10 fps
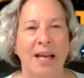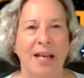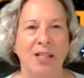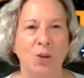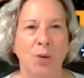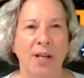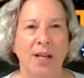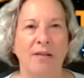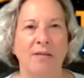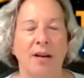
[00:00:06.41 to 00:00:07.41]
I just want
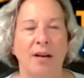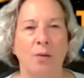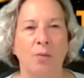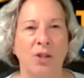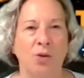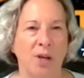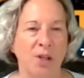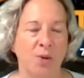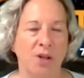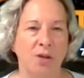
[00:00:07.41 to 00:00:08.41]
to
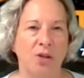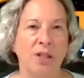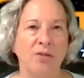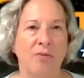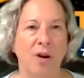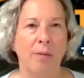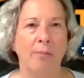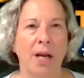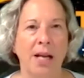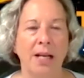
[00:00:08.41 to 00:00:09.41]
rejoice with you just for a
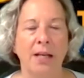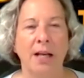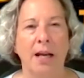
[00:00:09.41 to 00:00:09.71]
minute